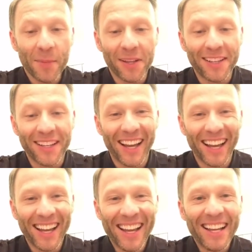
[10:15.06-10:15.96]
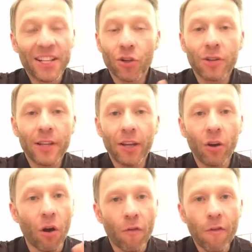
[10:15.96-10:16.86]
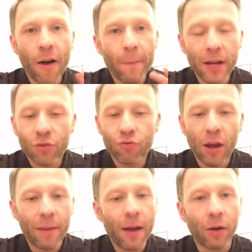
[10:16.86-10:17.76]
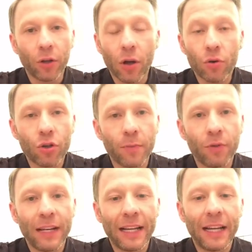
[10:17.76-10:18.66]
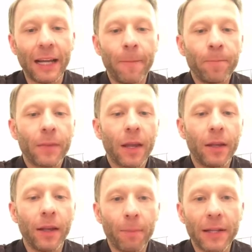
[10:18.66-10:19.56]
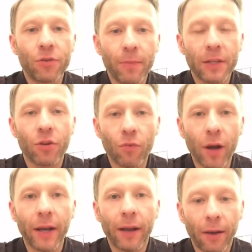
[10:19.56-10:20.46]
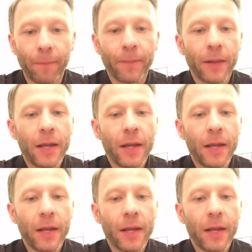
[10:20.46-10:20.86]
But it shouldn't take you long. 5 minutes, write them out. Your goals should be really clear. You get better and better at writing it out.